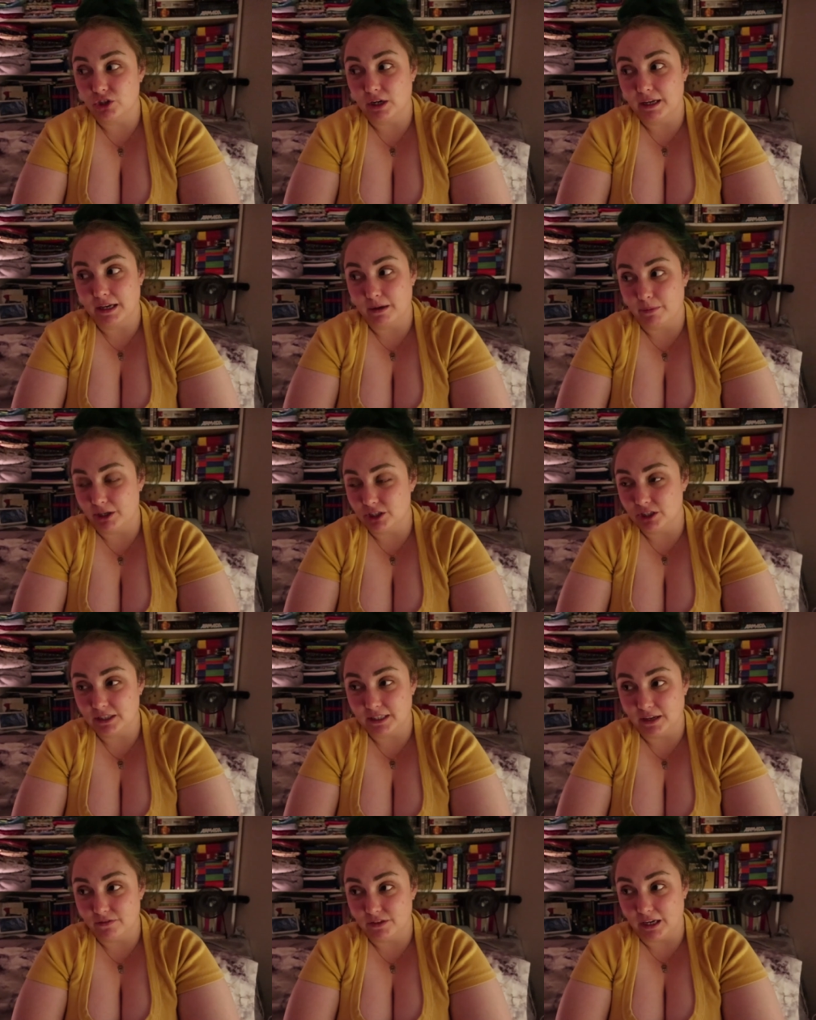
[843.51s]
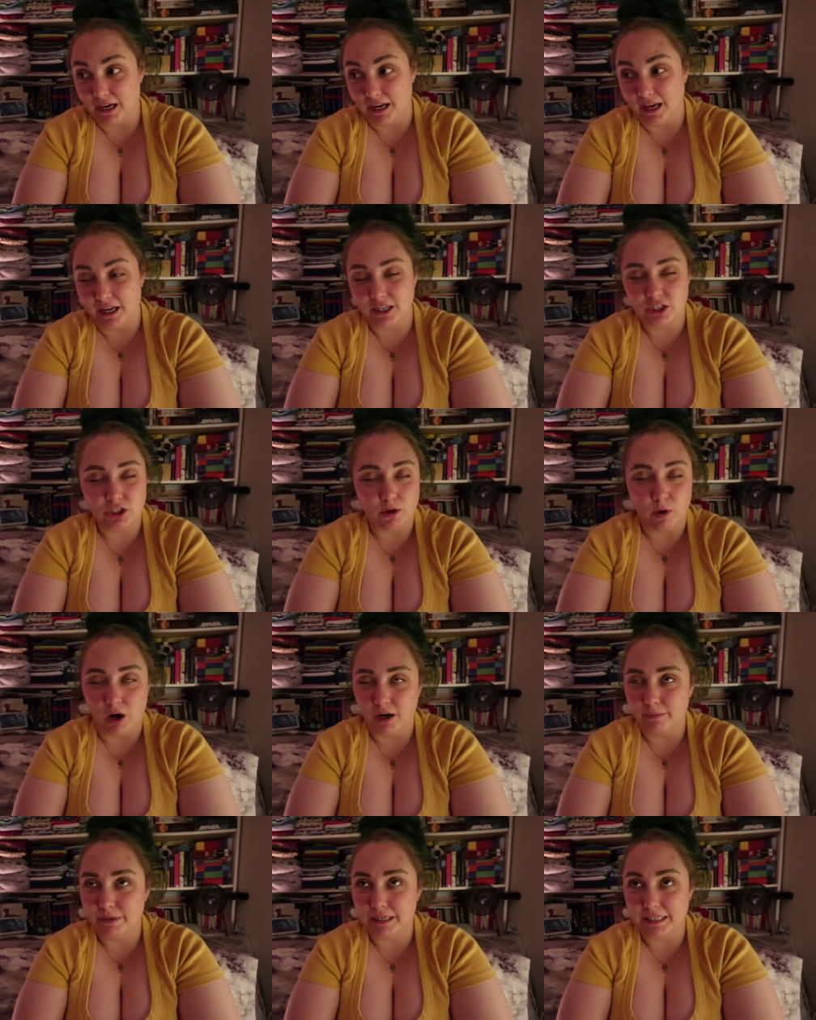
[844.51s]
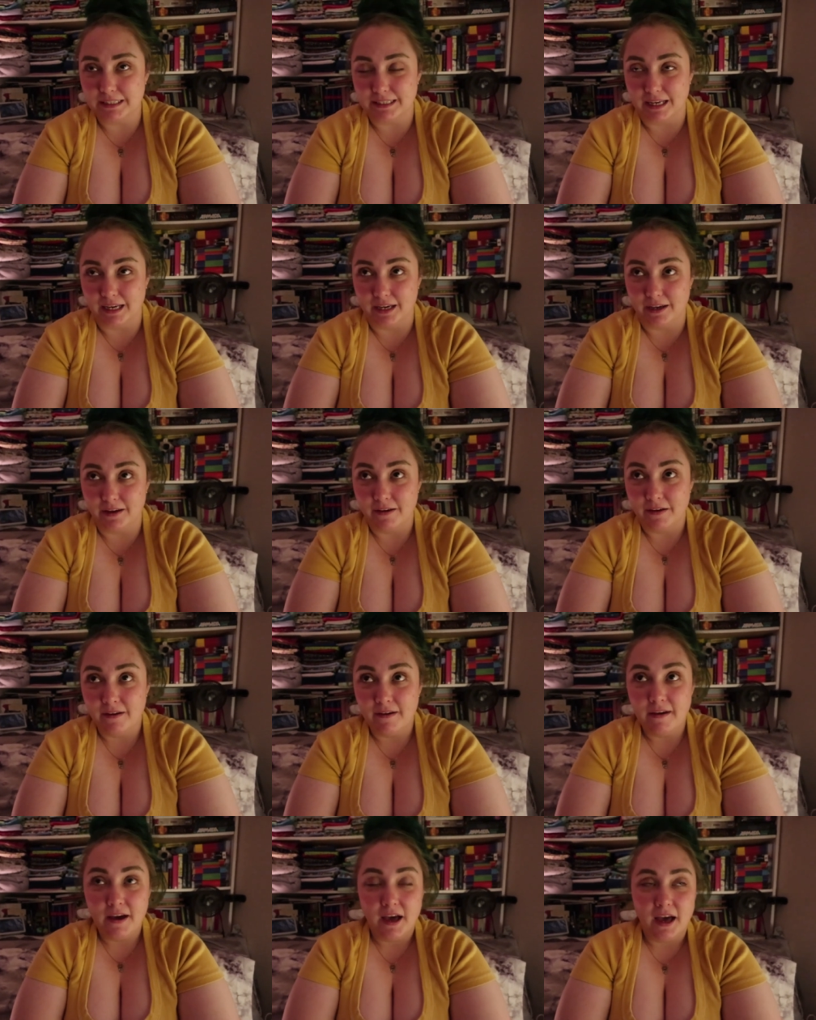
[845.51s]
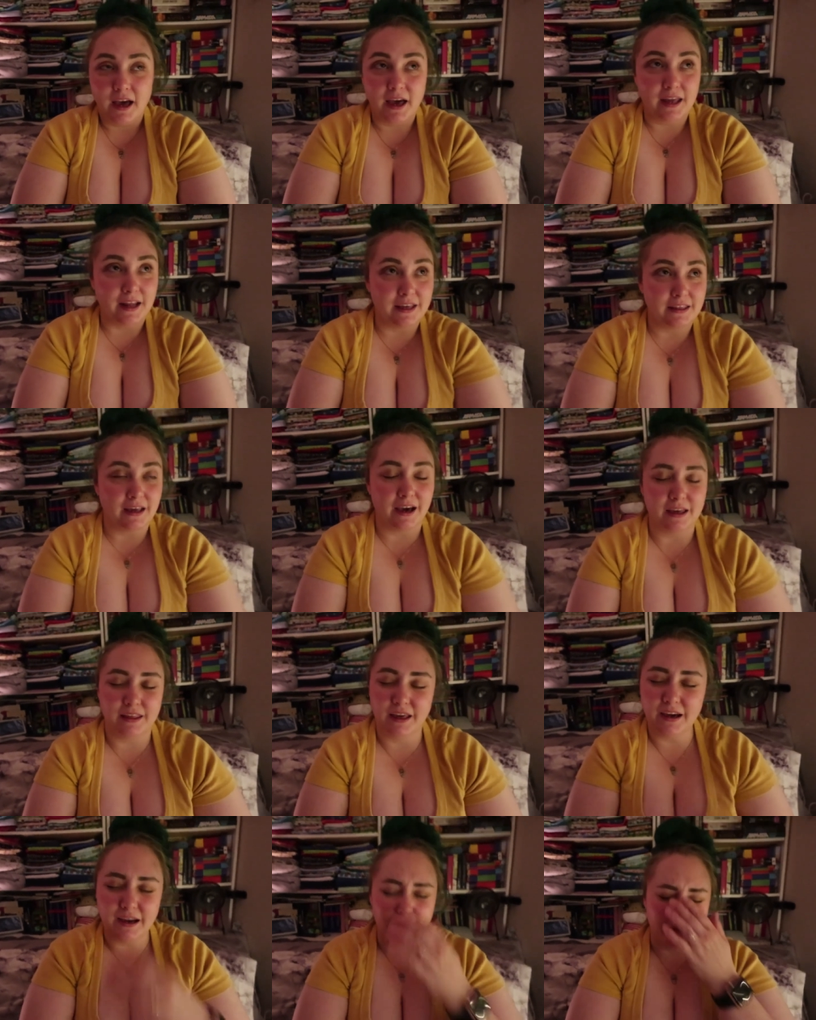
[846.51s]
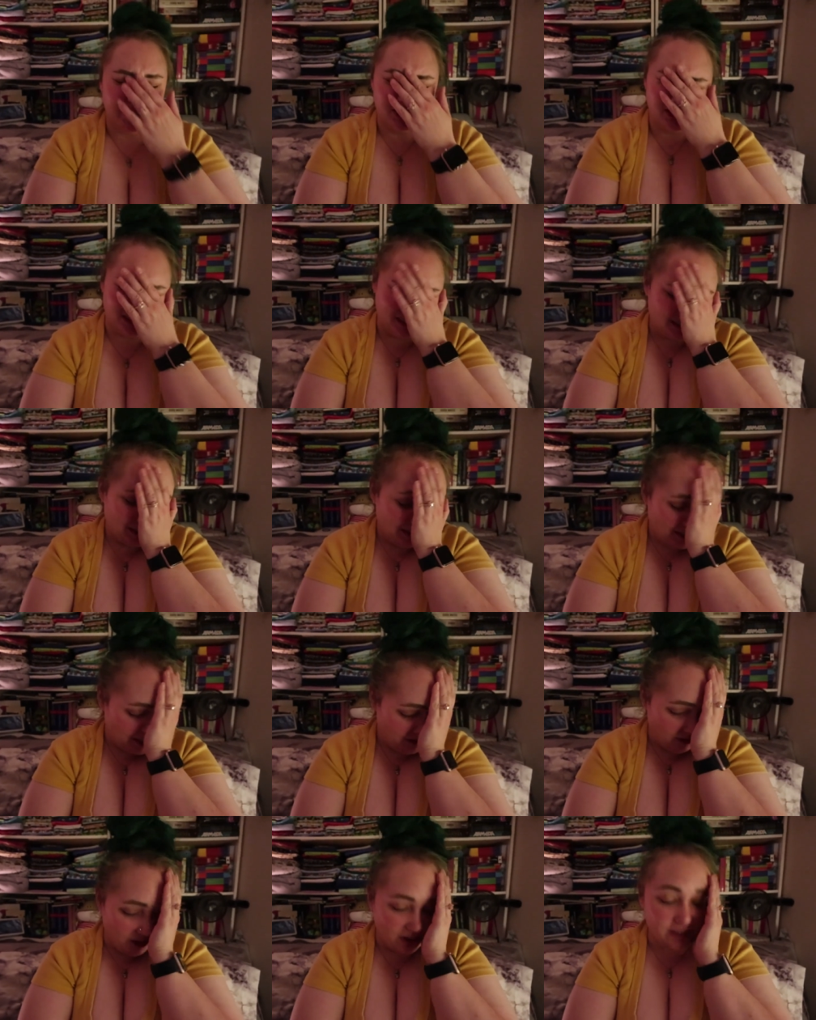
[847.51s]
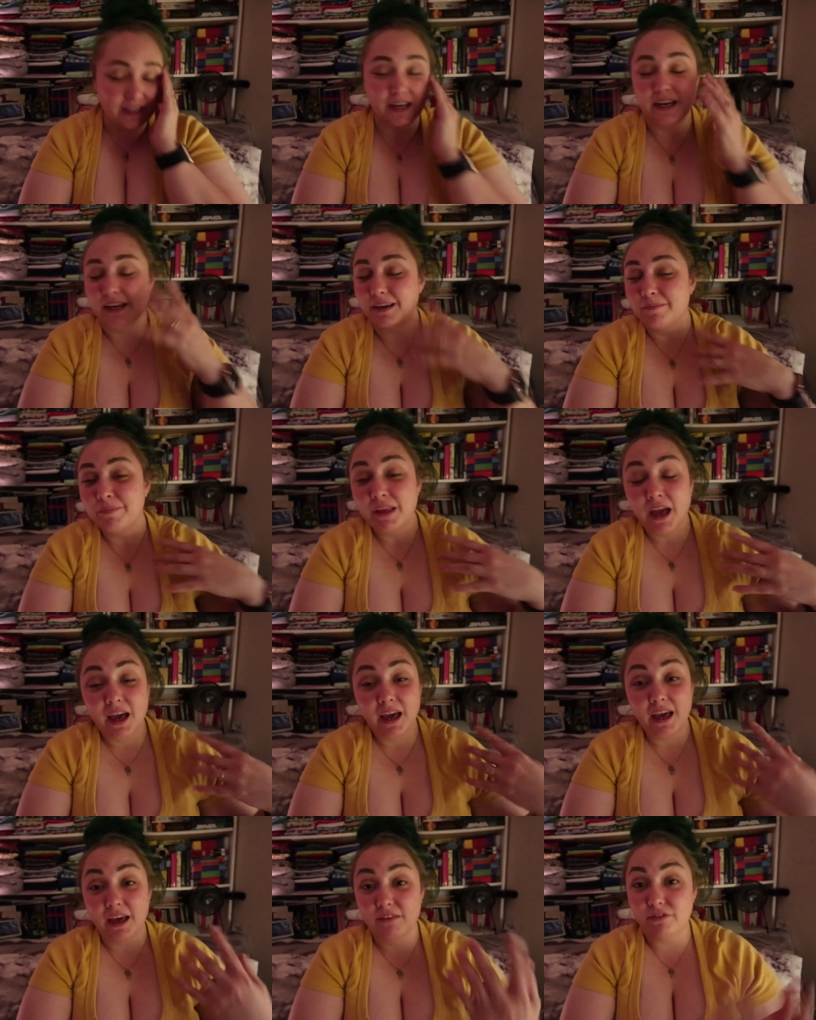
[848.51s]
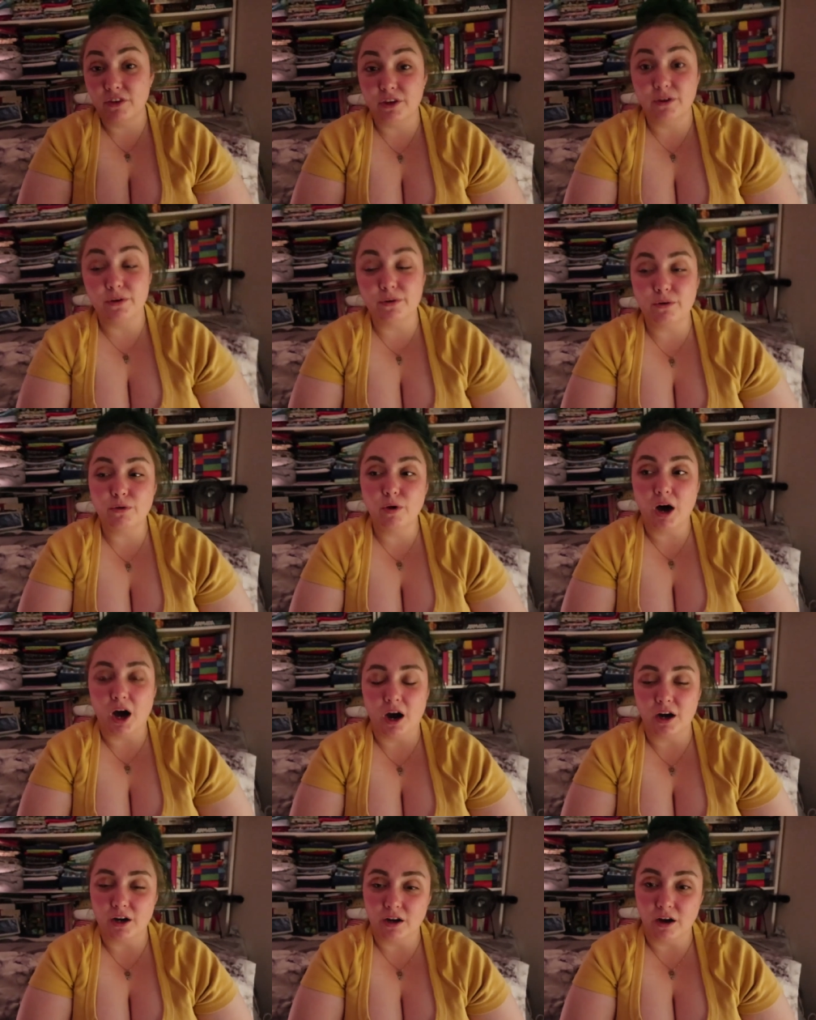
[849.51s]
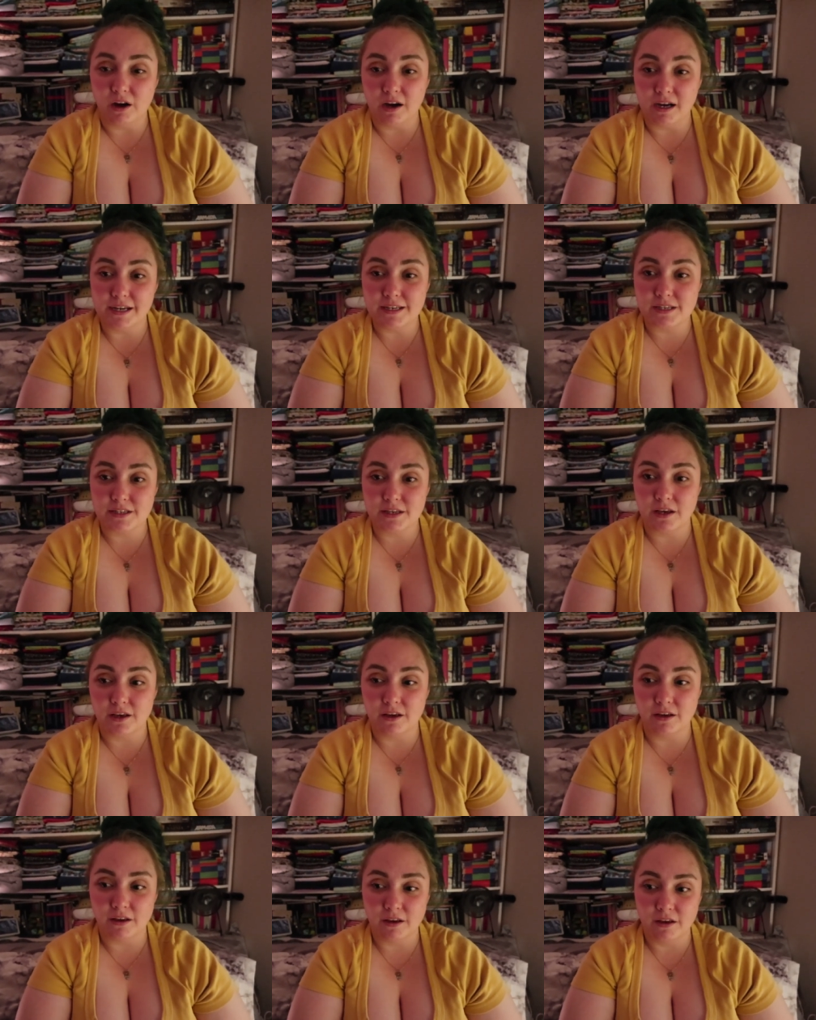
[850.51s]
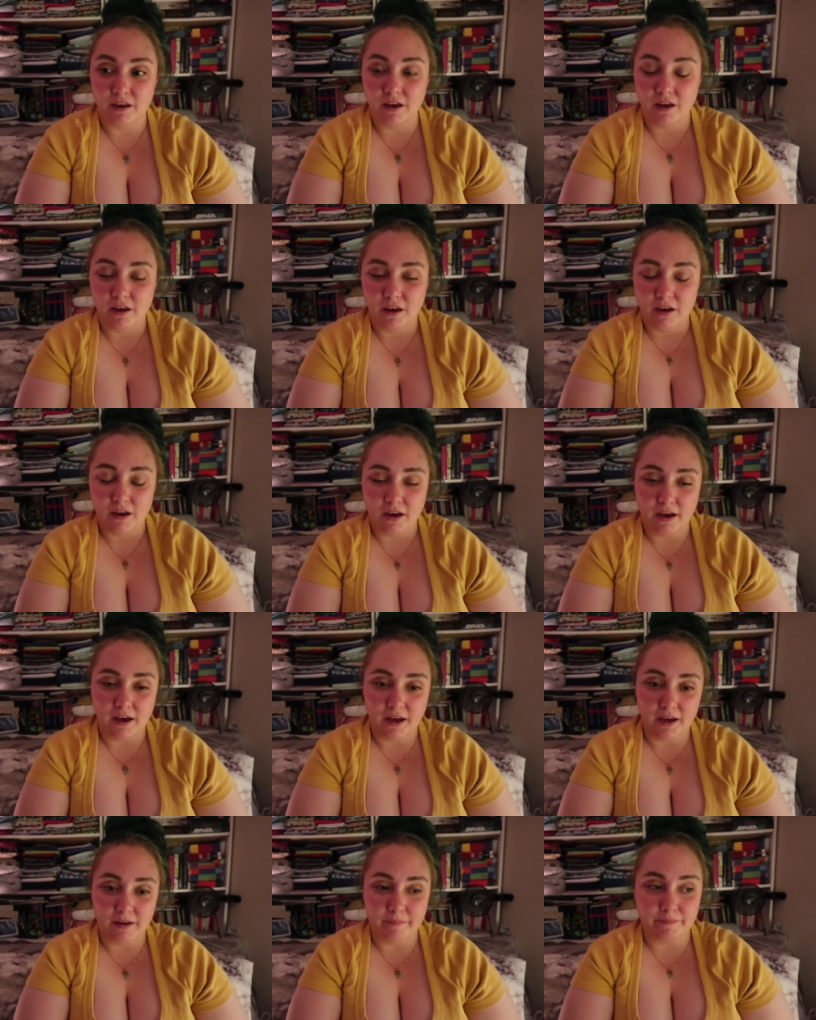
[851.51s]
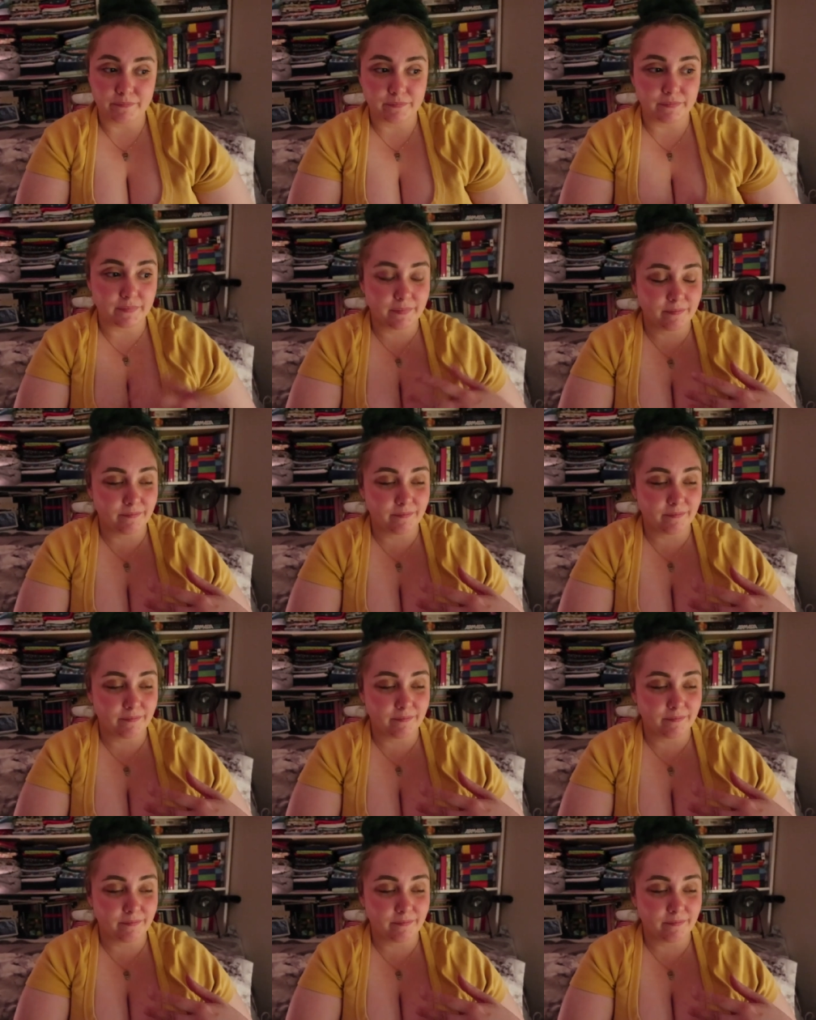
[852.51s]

try to get a bunch of stuff done, and it's so hard because like, and I th I think I mentioned this in this vlog like. If you are not um,